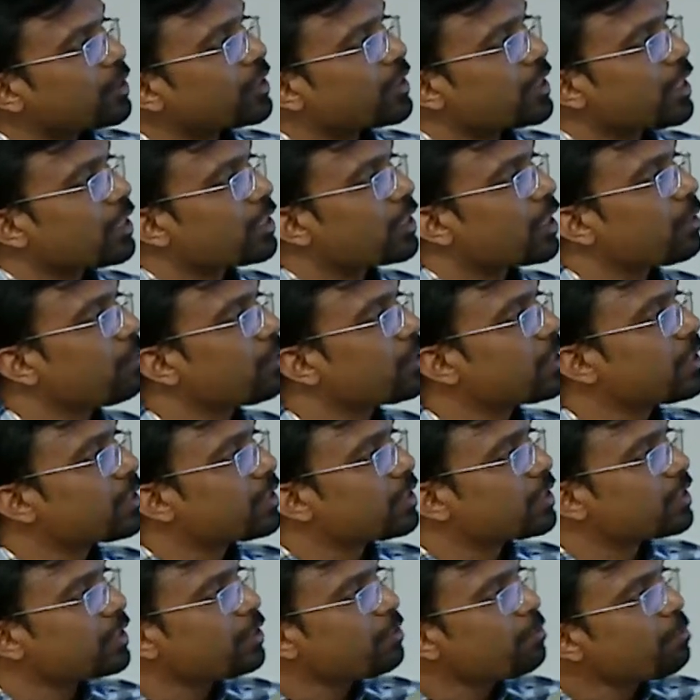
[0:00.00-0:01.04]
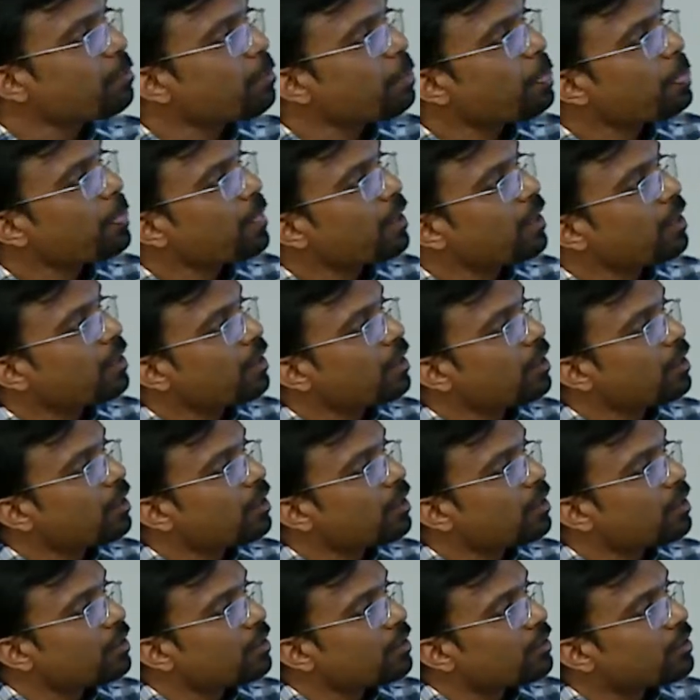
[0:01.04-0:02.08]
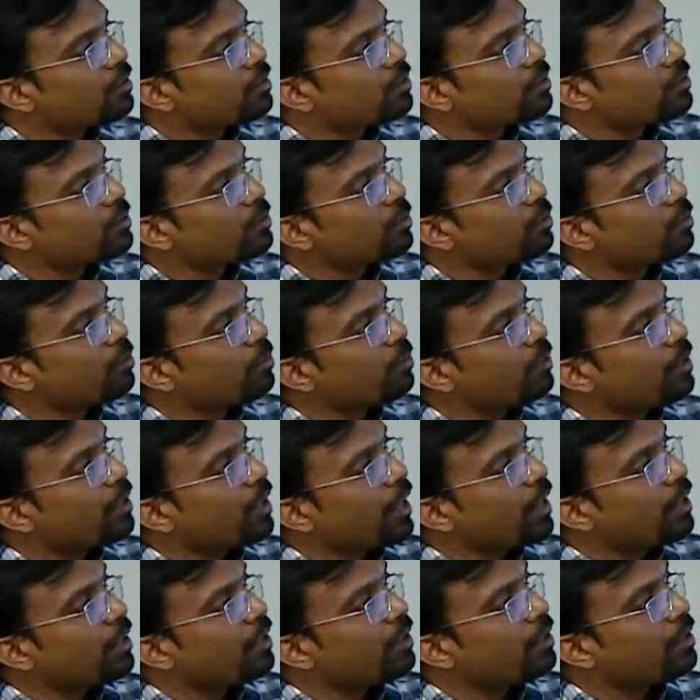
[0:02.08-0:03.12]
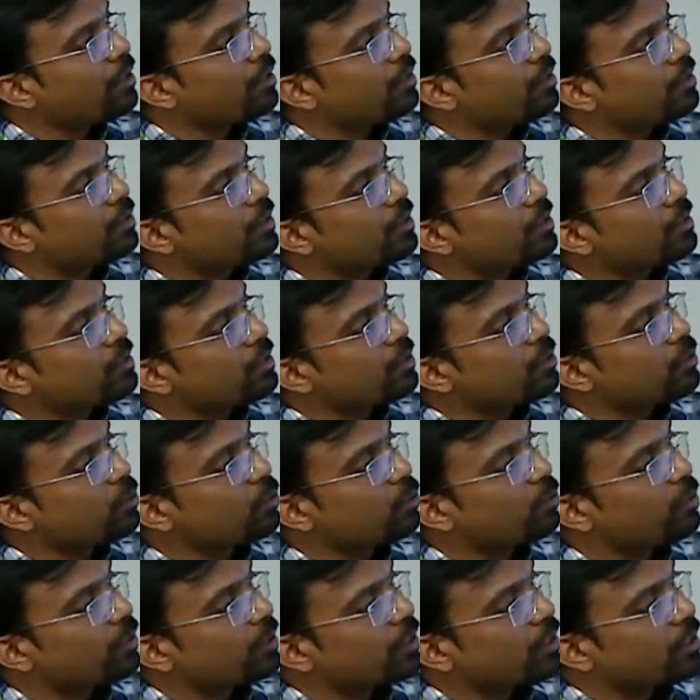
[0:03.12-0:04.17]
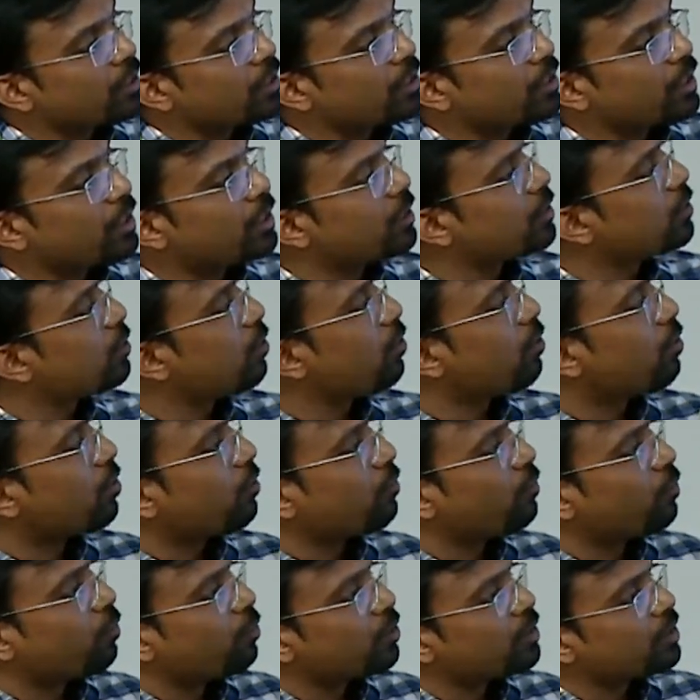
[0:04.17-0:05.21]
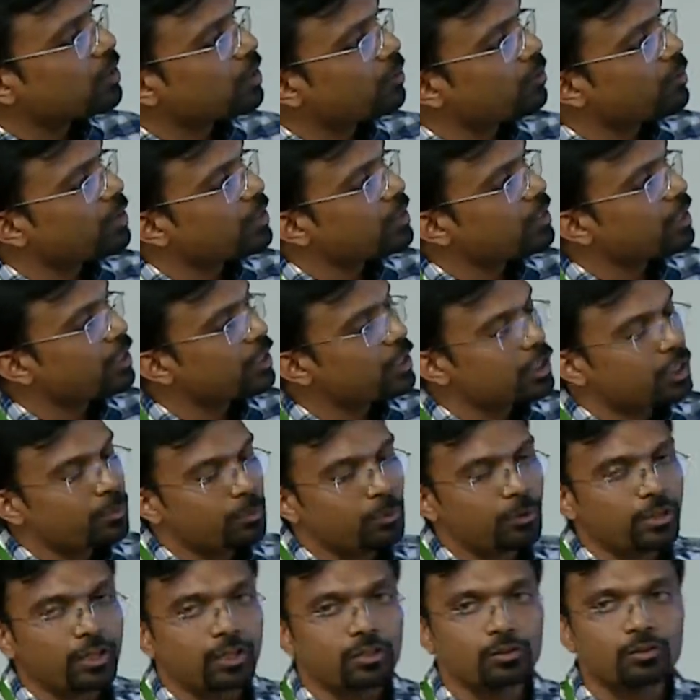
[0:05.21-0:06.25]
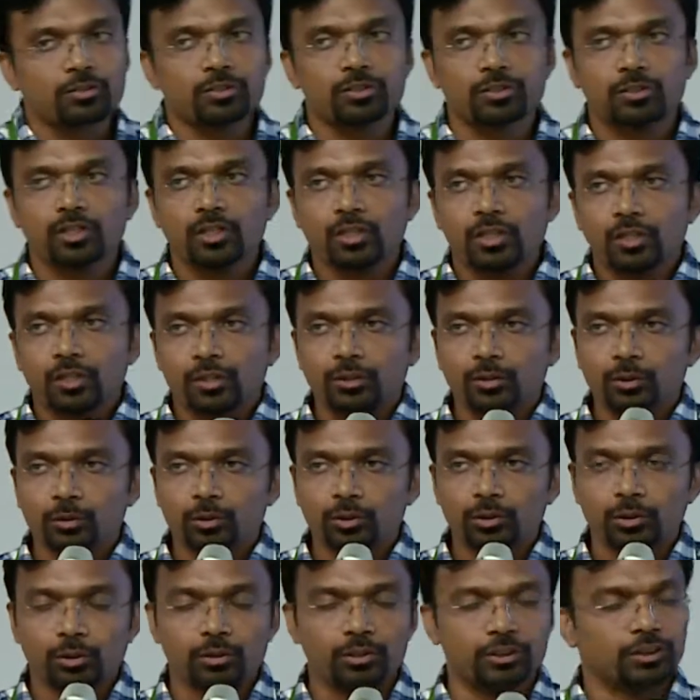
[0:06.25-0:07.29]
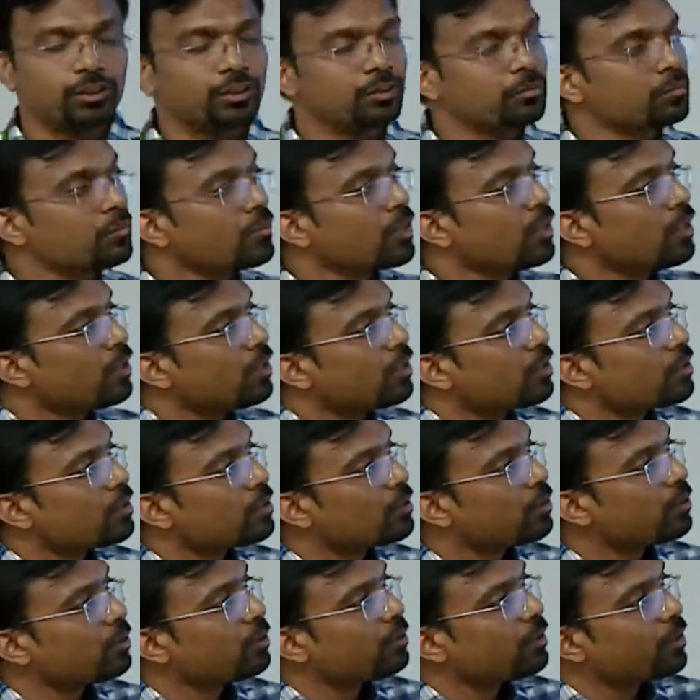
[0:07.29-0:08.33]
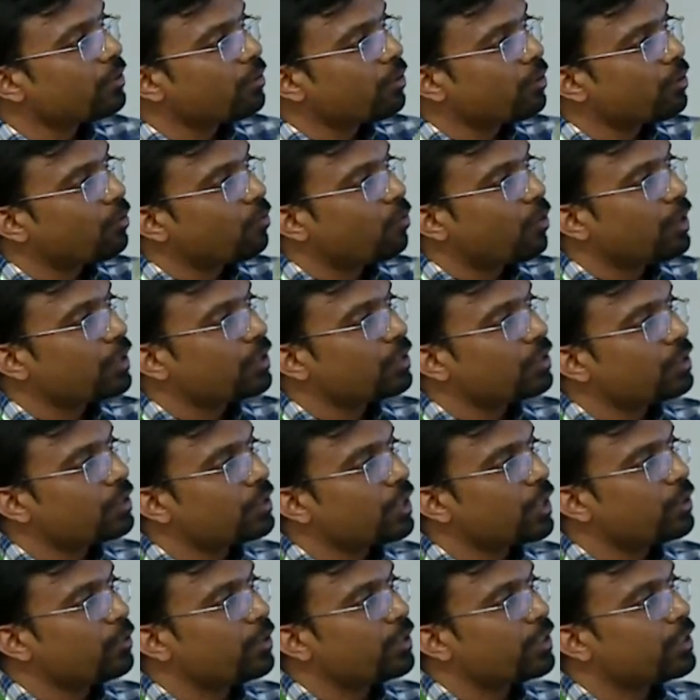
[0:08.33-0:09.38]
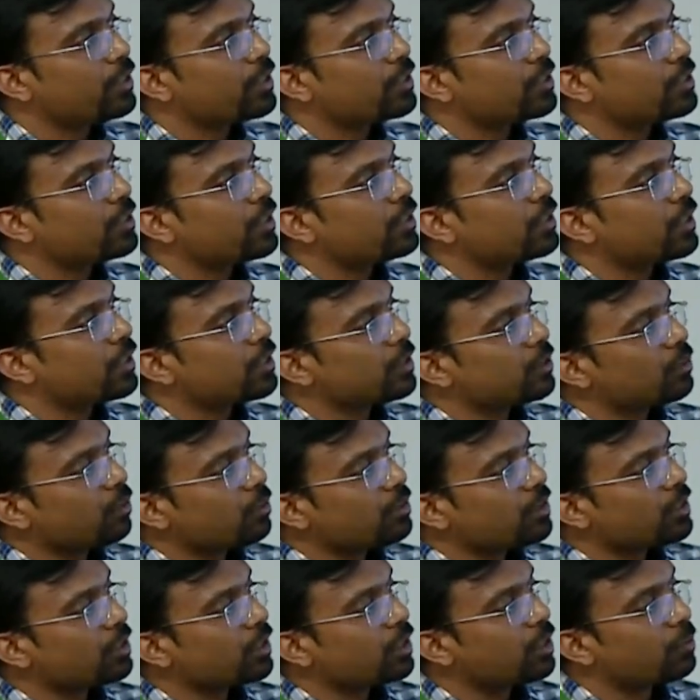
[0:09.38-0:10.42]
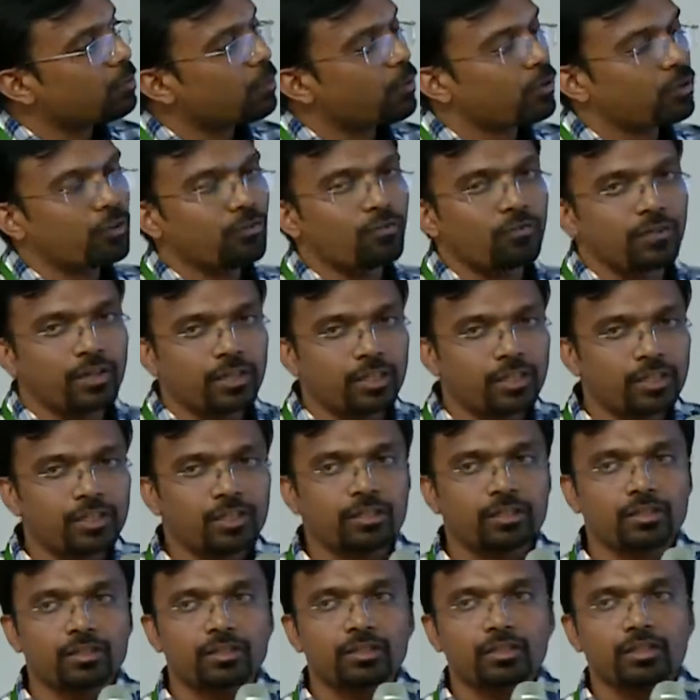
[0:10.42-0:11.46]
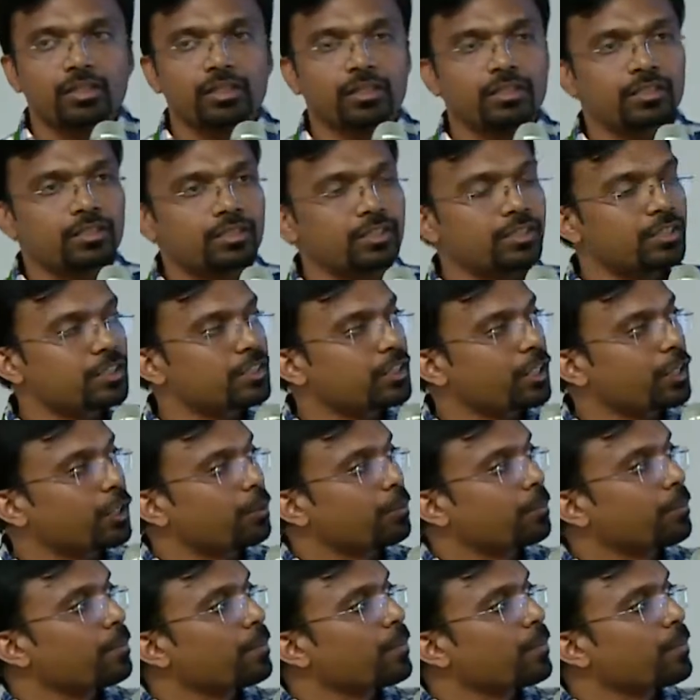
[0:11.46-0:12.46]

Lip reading: SAS cables, as I said. So, and these 6 or 4 servers are distributed across 2 TORs. So what the advantage is that there is no single point of failure in this design.